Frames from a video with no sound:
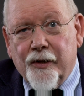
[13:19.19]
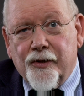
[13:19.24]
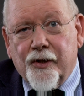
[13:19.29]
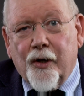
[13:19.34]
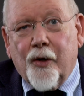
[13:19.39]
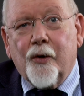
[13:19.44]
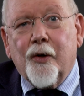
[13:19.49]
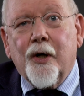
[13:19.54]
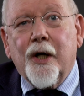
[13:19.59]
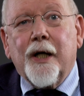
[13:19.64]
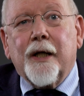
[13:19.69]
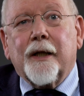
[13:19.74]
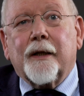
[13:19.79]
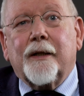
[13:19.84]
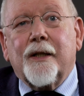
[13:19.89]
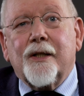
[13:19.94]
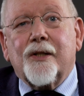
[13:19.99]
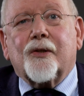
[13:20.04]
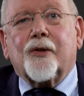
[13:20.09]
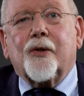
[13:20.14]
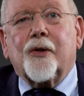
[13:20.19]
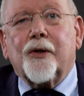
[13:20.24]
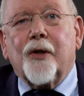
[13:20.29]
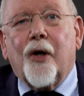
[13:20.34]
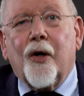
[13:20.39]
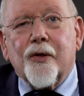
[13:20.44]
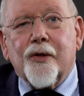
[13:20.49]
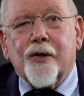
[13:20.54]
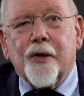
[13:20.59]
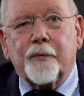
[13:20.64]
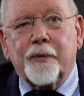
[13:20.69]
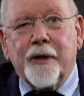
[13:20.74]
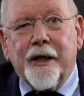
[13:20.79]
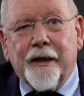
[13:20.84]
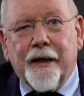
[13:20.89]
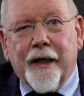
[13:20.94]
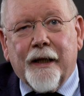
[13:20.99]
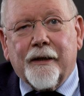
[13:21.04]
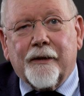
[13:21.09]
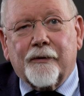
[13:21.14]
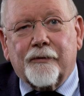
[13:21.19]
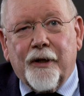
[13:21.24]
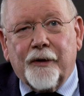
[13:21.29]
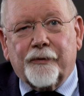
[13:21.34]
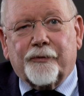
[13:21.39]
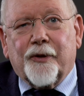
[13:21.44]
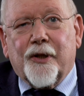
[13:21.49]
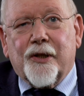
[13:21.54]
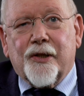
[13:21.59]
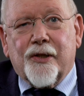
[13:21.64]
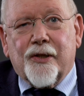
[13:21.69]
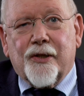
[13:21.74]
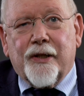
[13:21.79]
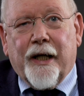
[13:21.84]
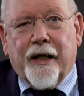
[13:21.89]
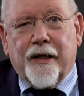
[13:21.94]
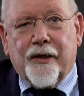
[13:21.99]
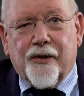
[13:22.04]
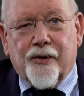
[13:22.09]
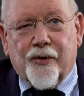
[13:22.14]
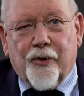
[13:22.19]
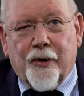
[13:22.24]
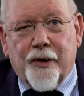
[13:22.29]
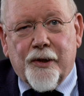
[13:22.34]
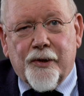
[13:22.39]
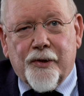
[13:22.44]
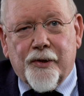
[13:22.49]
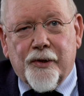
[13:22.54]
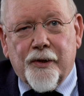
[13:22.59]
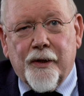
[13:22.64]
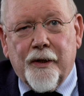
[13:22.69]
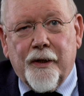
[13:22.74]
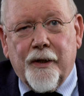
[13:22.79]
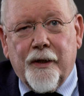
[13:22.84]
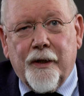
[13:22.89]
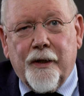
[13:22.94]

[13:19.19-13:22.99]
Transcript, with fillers: So this could also be another reference light source,